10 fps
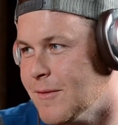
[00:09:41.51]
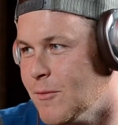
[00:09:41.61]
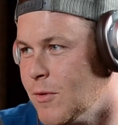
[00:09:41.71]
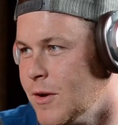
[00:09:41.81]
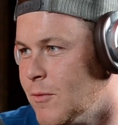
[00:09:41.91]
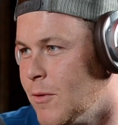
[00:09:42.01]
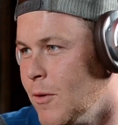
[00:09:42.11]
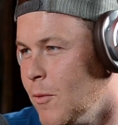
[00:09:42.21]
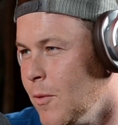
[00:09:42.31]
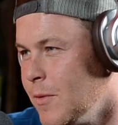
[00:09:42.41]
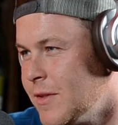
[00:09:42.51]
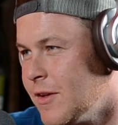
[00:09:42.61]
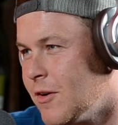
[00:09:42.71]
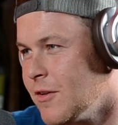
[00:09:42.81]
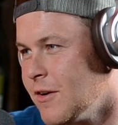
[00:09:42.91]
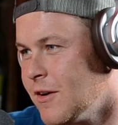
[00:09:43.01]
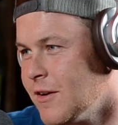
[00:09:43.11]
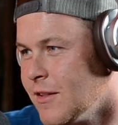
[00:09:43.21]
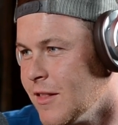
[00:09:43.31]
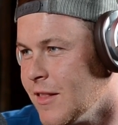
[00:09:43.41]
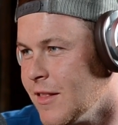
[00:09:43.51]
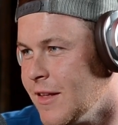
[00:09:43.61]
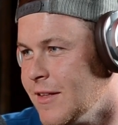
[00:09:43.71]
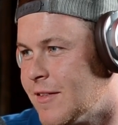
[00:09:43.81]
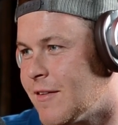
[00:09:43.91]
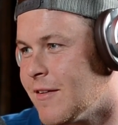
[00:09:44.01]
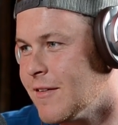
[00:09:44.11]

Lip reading: What did we say earlier? Least.